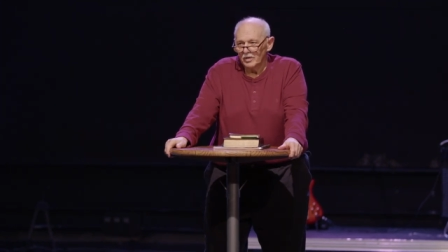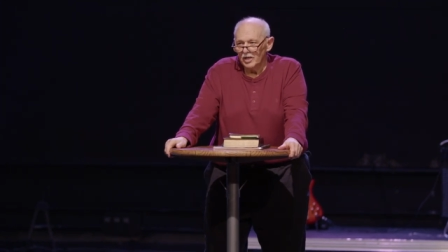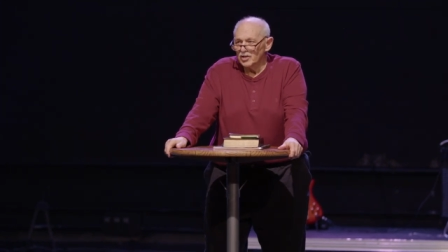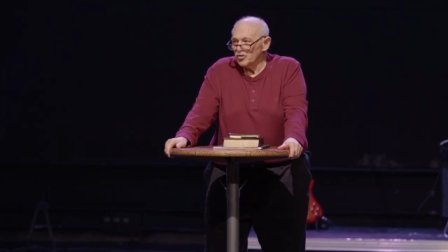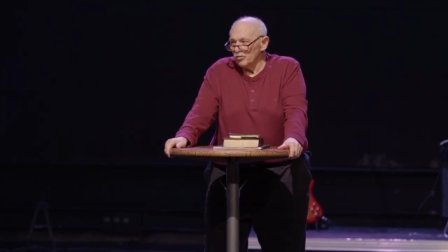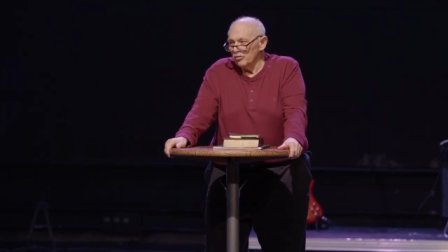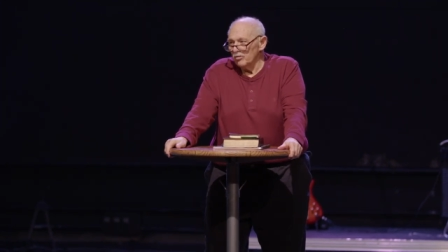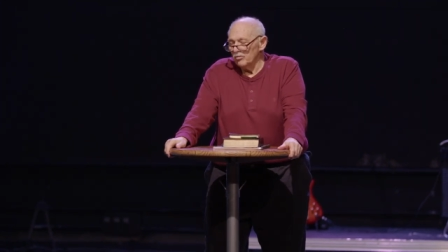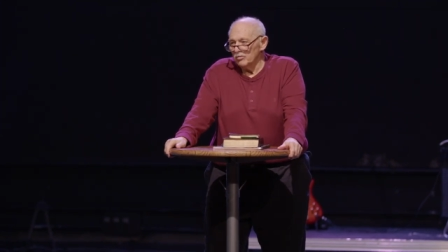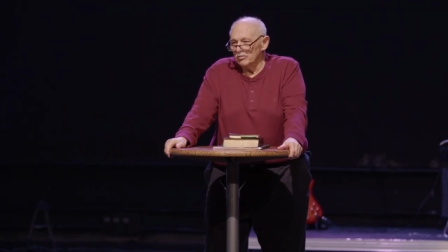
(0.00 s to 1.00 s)
He's your
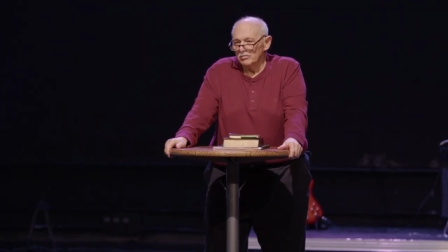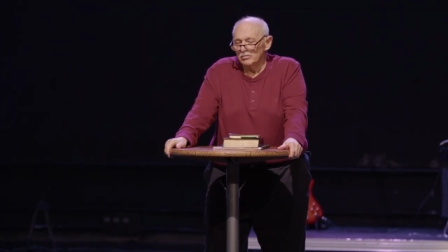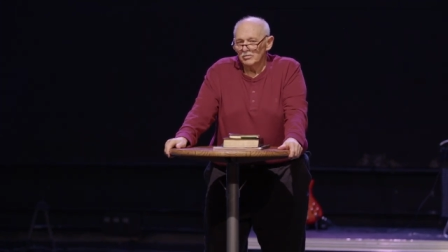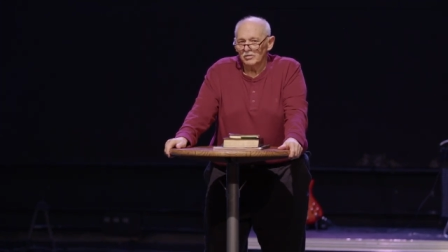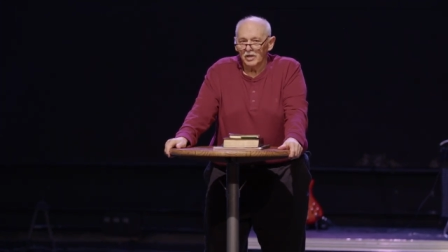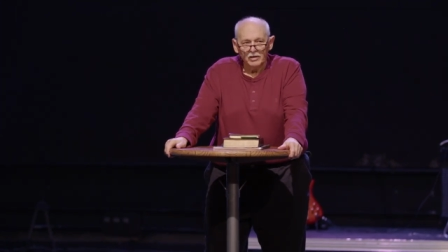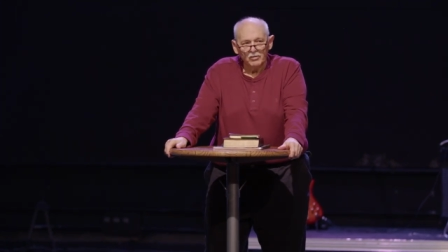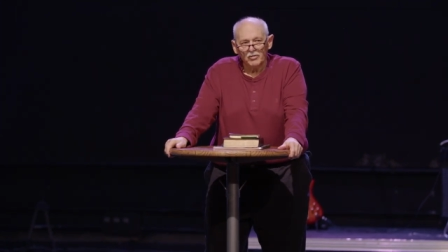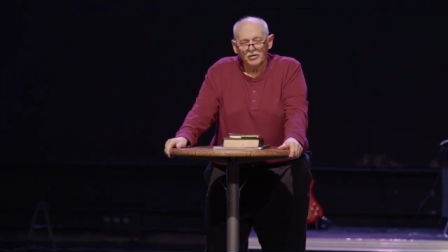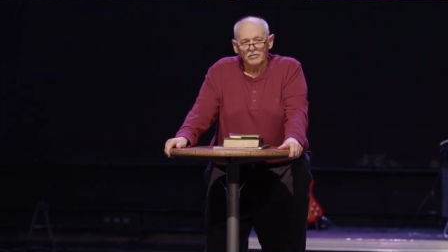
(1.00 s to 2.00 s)
new
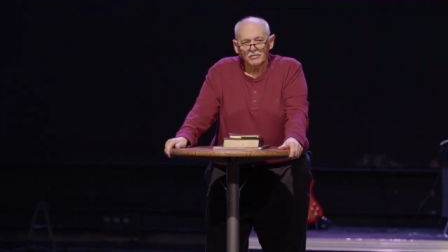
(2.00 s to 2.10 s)
landlord.